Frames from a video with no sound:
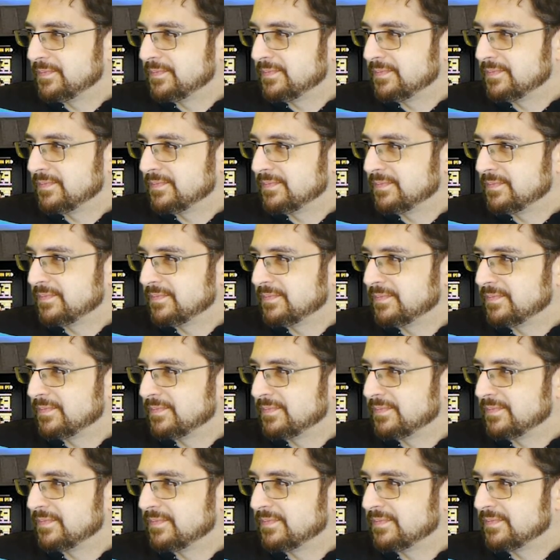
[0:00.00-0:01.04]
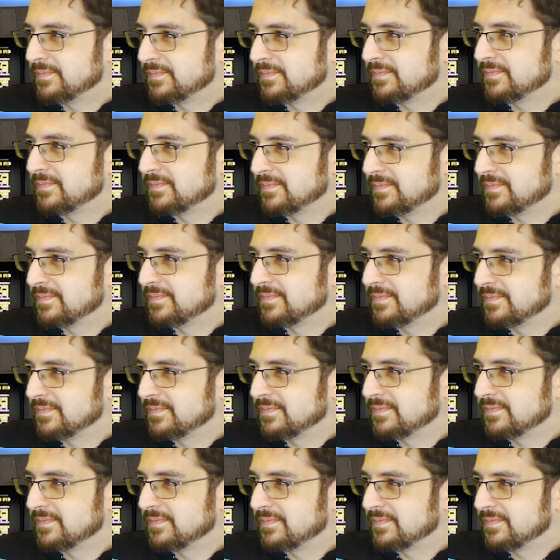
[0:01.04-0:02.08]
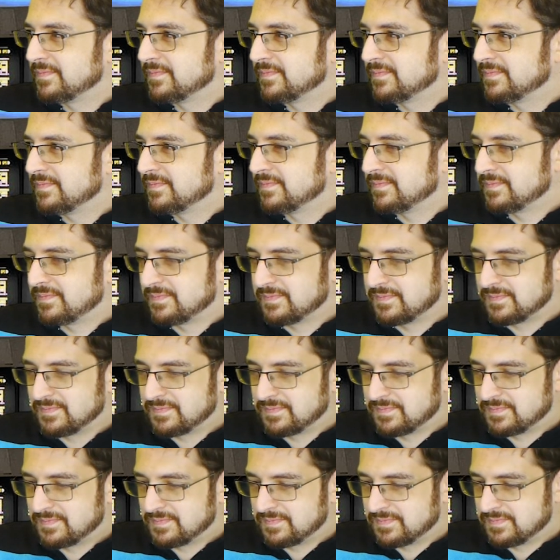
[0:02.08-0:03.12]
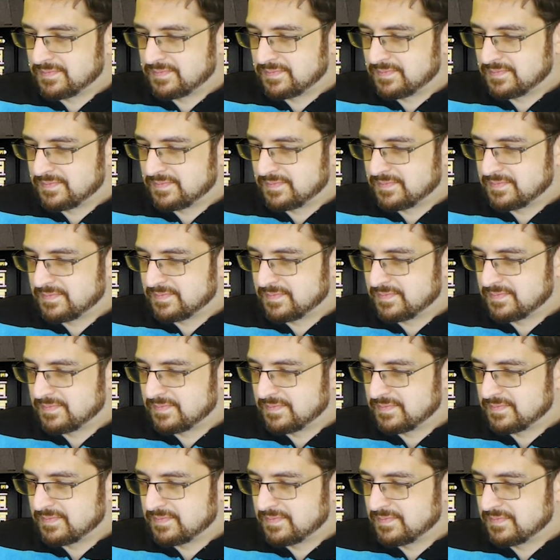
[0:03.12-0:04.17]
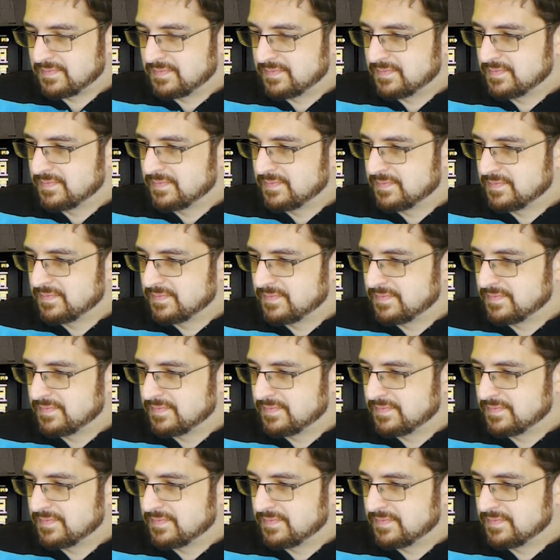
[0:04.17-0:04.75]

[no speech]